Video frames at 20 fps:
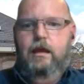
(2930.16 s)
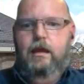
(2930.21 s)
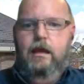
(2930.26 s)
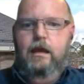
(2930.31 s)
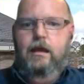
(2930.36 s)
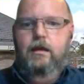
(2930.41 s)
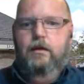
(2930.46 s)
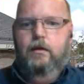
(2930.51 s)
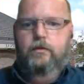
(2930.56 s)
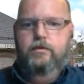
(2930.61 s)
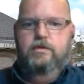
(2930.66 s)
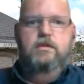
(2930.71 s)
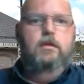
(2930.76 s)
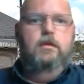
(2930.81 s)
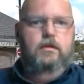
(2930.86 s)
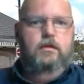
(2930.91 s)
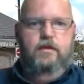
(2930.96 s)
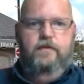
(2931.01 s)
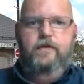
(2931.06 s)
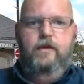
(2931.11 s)
and there was
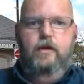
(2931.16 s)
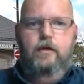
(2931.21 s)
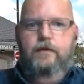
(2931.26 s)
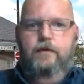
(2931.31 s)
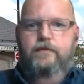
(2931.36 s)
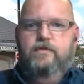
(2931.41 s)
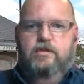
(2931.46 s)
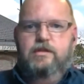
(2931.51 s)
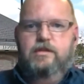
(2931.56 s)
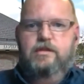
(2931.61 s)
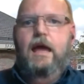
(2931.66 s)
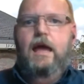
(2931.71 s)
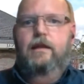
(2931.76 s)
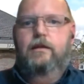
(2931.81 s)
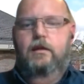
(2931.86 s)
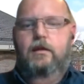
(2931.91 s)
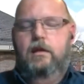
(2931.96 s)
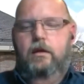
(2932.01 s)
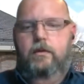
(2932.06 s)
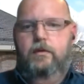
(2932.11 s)
the fear of just
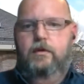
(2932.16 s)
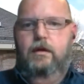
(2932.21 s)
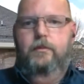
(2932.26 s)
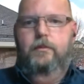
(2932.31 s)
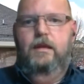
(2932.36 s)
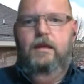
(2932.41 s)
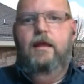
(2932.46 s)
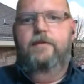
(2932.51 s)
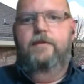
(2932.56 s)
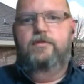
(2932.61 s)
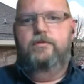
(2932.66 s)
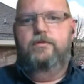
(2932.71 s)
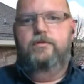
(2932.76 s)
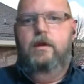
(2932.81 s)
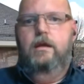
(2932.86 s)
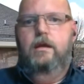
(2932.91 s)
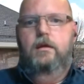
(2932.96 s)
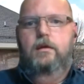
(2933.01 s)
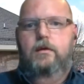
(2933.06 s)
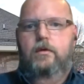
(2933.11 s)
that they were going to be left
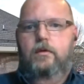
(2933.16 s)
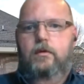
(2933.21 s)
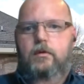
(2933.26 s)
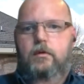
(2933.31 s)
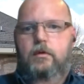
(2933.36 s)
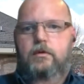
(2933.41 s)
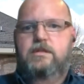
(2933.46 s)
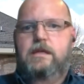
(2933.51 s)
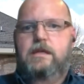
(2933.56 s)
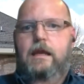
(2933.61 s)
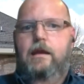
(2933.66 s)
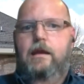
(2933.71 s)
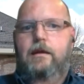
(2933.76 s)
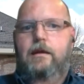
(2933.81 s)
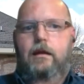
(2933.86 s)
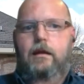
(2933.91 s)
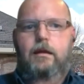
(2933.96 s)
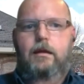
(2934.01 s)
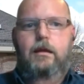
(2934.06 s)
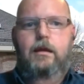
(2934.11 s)
stranded or
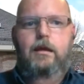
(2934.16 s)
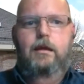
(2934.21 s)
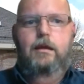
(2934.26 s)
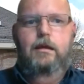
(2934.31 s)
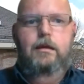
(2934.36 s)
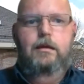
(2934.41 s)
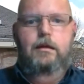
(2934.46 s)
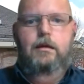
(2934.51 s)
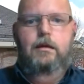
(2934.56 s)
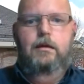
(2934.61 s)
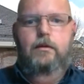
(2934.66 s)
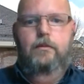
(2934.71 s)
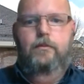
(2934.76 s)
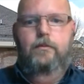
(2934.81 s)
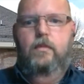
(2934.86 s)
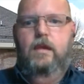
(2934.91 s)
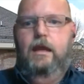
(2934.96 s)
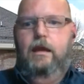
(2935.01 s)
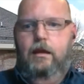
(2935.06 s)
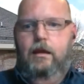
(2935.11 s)
standing.
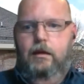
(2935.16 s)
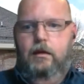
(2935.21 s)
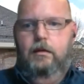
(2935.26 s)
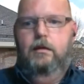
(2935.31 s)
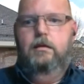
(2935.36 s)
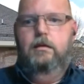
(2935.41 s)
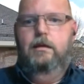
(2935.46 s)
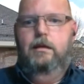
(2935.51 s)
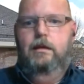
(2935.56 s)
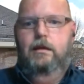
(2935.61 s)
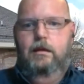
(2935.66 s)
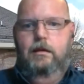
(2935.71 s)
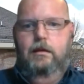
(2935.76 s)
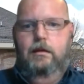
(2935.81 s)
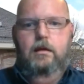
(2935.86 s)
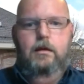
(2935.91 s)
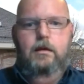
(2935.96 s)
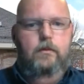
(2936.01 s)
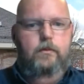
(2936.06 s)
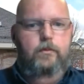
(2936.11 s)
And
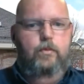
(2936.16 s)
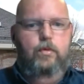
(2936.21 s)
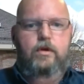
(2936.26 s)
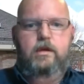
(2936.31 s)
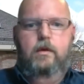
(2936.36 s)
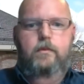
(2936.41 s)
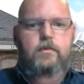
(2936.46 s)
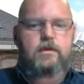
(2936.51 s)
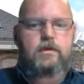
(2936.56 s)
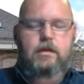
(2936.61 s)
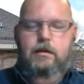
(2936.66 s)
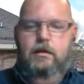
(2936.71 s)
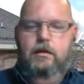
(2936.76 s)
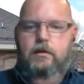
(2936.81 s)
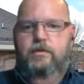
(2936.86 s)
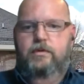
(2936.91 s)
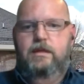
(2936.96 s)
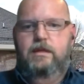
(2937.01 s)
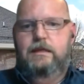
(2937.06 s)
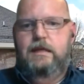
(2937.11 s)
working with
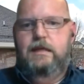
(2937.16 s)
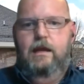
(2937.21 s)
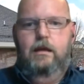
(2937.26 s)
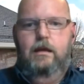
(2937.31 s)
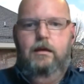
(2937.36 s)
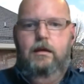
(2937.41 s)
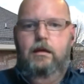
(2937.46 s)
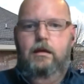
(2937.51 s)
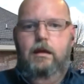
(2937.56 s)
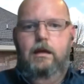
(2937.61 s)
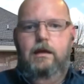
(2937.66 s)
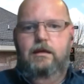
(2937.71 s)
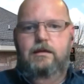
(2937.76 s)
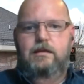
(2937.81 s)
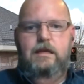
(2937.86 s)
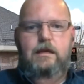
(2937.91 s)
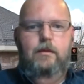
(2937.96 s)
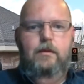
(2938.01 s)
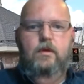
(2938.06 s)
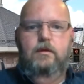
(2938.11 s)
the data and the
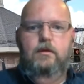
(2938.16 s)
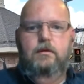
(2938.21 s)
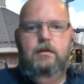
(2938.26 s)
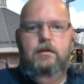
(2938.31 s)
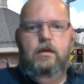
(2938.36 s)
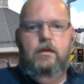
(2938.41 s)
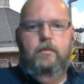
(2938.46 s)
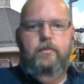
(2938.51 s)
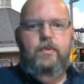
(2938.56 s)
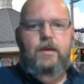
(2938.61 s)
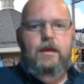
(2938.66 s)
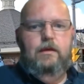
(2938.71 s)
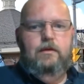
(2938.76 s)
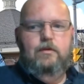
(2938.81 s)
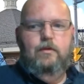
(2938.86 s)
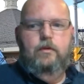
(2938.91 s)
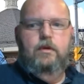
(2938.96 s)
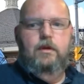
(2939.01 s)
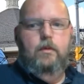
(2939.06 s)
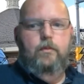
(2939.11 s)
team at
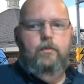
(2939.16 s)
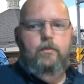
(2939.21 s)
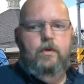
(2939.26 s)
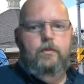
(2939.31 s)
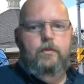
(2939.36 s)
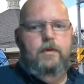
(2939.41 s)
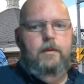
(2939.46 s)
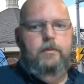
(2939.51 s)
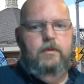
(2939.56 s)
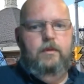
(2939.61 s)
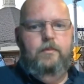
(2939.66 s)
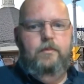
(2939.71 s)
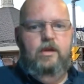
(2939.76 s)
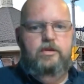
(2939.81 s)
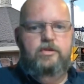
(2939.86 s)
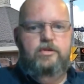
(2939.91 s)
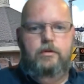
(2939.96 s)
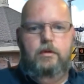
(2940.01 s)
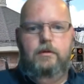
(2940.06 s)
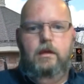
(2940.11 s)
Pantonium, we were able to
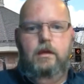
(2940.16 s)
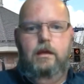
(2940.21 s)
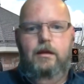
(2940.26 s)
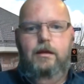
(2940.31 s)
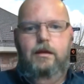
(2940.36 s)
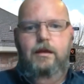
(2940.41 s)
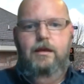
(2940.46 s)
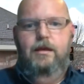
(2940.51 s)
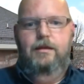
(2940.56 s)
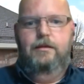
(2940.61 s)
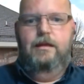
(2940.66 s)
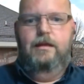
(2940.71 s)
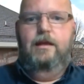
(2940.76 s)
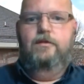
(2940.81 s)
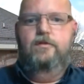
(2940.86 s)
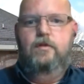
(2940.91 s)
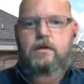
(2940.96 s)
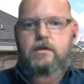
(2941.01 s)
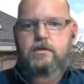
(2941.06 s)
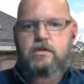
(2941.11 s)
make sure
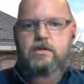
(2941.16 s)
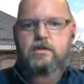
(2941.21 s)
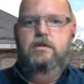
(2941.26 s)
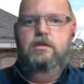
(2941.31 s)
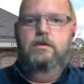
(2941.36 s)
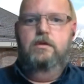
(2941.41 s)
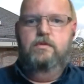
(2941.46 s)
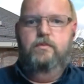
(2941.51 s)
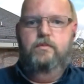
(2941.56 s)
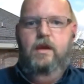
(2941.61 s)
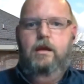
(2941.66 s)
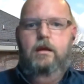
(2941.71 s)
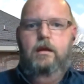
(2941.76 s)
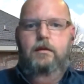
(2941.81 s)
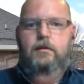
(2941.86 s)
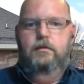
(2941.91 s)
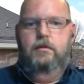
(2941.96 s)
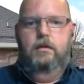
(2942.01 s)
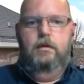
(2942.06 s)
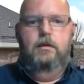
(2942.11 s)
that transition is
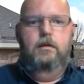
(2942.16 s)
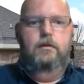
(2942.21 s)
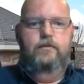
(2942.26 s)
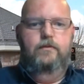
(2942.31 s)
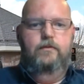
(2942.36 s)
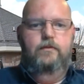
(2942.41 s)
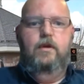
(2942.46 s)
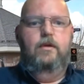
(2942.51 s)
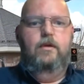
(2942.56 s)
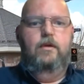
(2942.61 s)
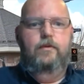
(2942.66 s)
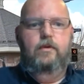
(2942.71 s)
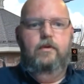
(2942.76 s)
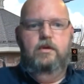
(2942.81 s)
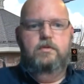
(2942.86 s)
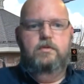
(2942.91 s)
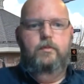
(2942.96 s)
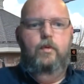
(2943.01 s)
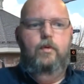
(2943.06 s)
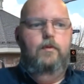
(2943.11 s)
made very, very
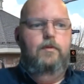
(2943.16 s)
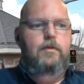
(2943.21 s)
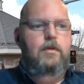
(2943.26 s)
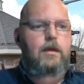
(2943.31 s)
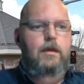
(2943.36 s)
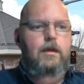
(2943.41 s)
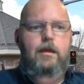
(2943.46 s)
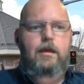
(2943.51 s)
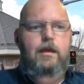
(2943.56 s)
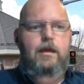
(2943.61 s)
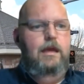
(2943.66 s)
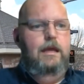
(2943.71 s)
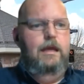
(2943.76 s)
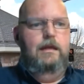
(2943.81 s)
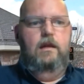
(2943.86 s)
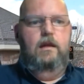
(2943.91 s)
smooth. And